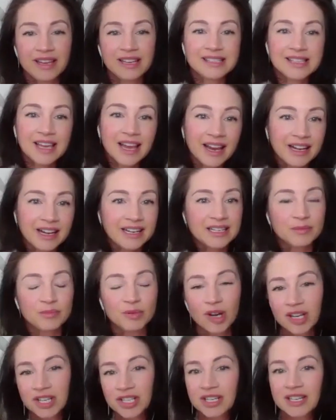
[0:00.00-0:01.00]
anxiety,
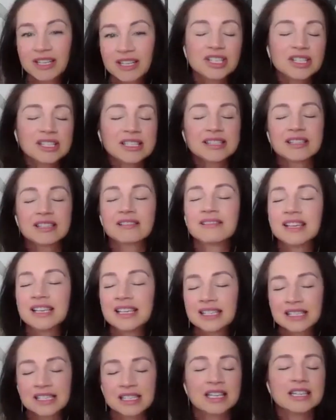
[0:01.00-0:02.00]
depression. It's just, the
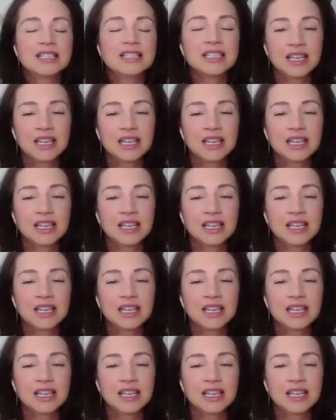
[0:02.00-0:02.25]
list